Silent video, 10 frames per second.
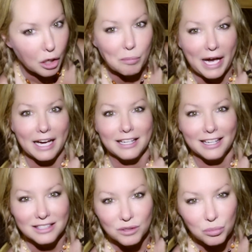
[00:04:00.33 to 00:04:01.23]
come back
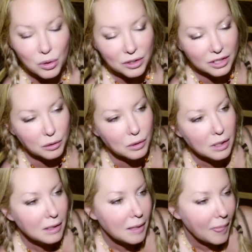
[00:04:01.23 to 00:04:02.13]
and support you.
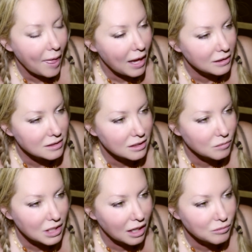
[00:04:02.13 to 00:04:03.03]
And
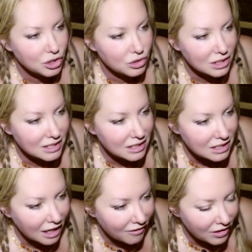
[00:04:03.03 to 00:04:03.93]
sometimes you just need
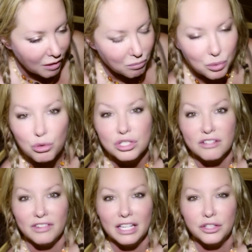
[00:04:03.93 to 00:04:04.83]
to have that boost
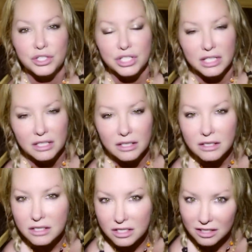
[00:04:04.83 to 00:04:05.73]
of energy
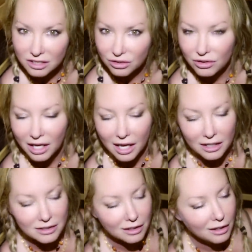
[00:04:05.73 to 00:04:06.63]
to do
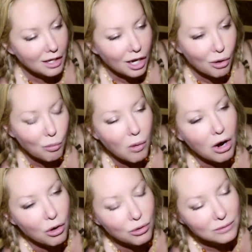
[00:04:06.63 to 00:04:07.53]
that.
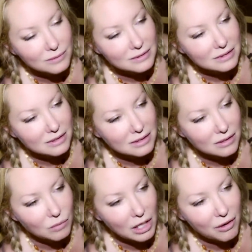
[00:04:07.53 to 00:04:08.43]
Well,
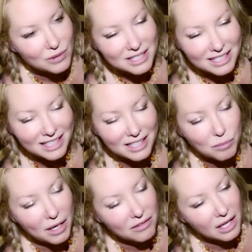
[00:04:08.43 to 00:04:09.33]
when I was thinking
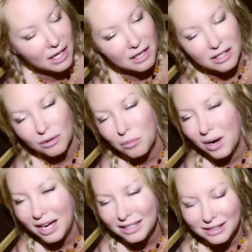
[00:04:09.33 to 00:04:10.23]
about that, I thought,
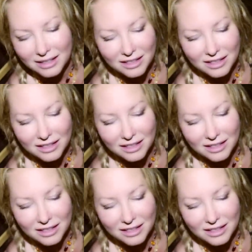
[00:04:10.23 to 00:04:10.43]
why?